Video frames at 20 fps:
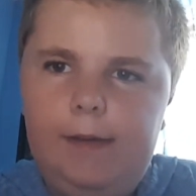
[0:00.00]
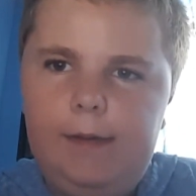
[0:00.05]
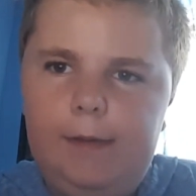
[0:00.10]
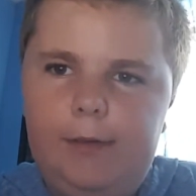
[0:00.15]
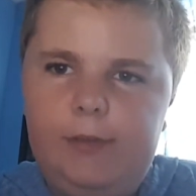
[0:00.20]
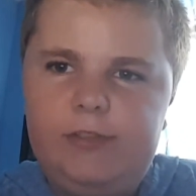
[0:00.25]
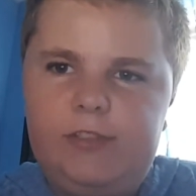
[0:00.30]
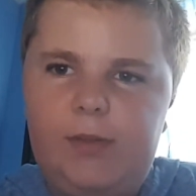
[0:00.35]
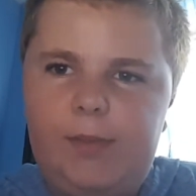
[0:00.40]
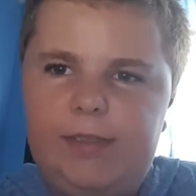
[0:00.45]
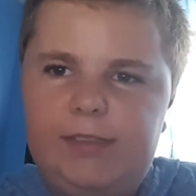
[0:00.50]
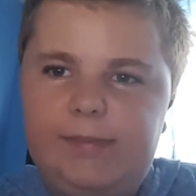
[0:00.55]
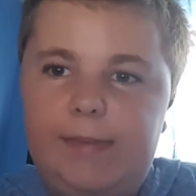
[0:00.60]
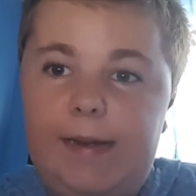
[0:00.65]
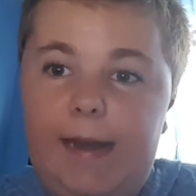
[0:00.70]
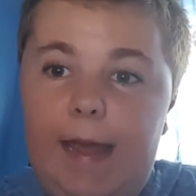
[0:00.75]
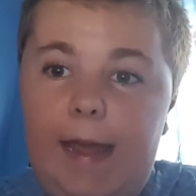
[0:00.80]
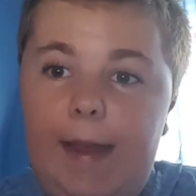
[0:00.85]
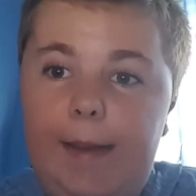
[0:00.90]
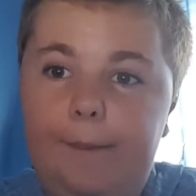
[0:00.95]
use them as my
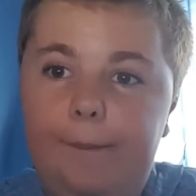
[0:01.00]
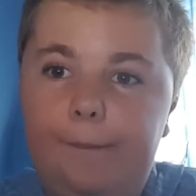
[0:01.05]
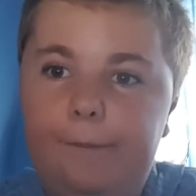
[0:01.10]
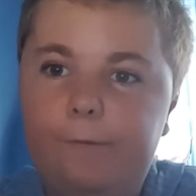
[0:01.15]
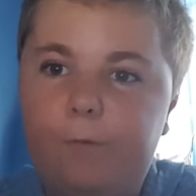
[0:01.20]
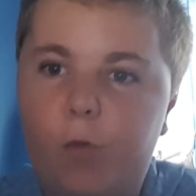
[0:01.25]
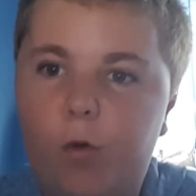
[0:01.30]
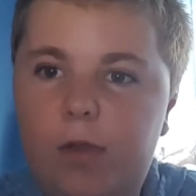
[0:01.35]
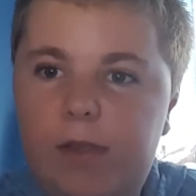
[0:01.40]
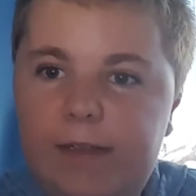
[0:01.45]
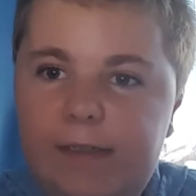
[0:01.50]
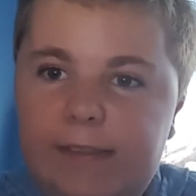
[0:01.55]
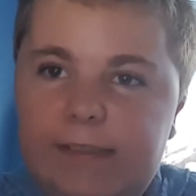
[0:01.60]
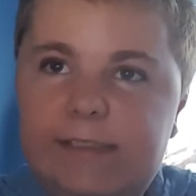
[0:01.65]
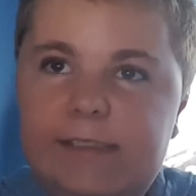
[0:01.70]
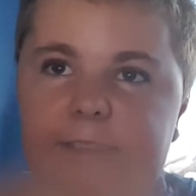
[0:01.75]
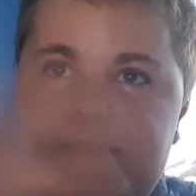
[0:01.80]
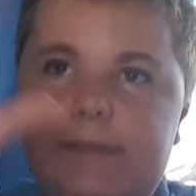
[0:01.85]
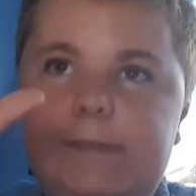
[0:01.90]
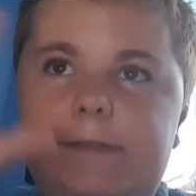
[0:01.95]
name for
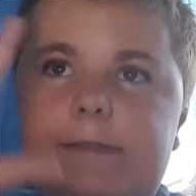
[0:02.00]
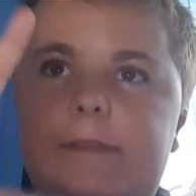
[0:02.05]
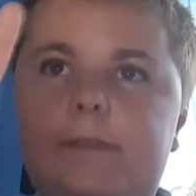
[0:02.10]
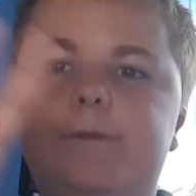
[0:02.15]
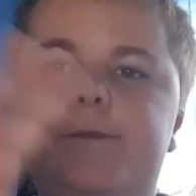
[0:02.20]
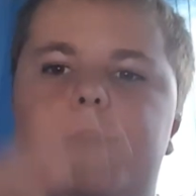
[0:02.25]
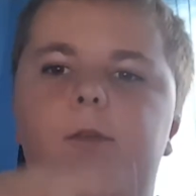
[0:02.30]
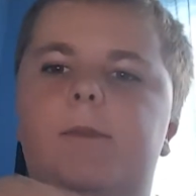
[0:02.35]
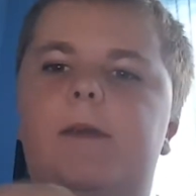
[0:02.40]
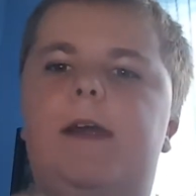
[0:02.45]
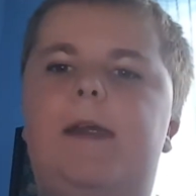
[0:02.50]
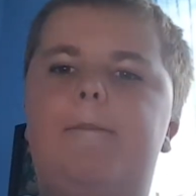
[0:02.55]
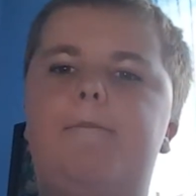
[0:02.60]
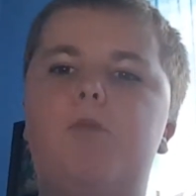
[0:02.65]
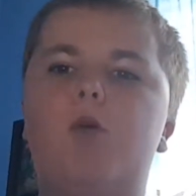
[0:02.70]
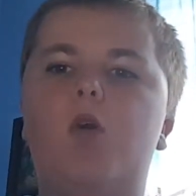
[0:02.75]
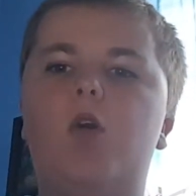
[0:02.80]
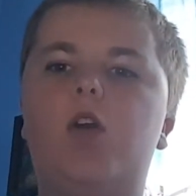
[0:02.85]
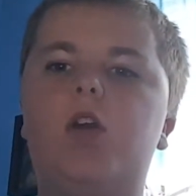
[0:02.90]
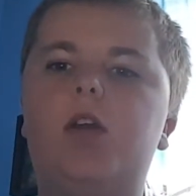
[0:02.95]
my
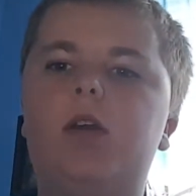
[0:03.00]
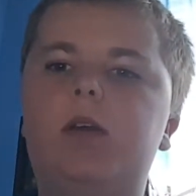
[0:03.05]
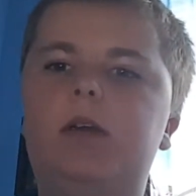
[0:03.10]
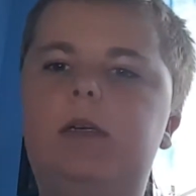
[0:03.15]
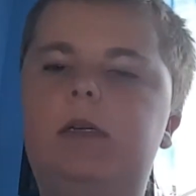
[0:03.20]
book.